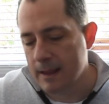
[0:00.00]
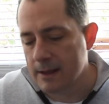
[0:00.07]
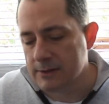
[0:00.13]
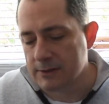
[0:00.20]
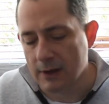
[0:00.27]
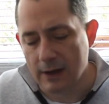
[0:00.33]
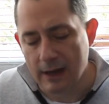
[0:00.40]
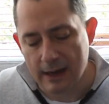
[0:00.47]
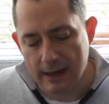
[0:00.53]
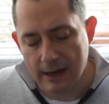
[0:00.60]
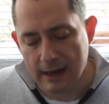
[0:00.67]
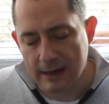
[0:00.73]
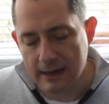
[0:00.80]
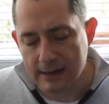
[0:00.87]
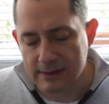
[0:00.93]
So it
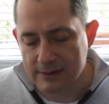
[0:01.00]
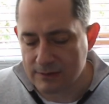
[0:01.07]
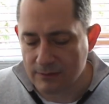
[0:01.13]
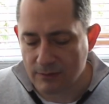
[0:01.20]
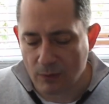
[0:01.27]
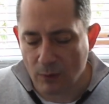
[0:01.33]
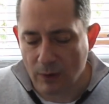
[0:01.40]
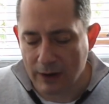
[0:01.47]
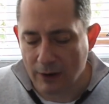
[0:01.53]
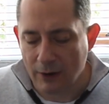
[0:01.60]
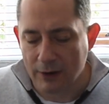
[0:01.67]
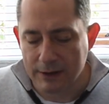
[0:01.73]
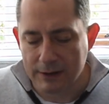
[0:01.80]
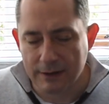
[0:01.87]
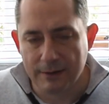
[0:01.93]
is quite
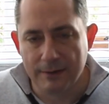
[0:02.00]
odd.